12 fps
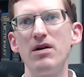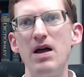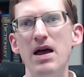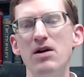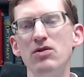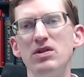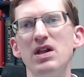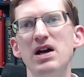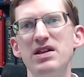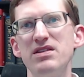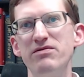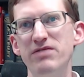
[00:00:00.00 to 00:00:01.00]

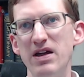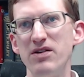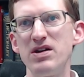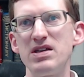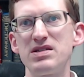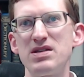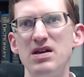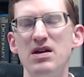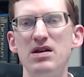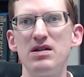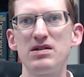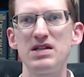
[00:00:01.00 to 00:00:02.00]
outline the various
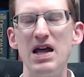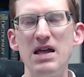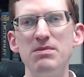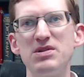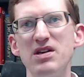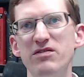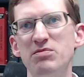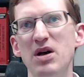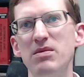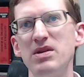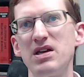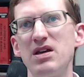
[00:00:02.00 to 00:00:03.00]
types of
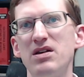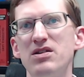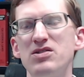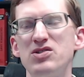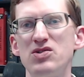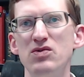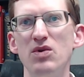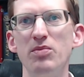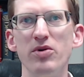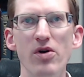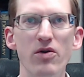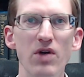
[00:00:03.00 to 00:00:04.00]
public school
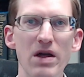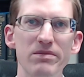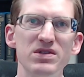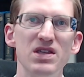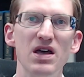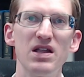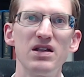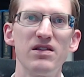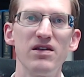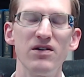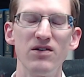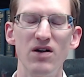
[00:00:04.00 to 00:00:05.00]
programs that
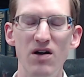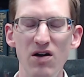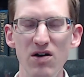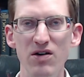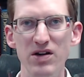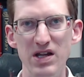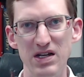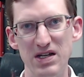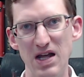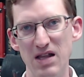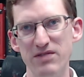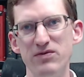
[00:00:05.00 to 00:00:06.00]
there are in
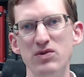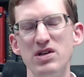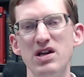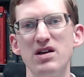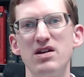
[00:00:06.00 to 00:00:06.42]
California.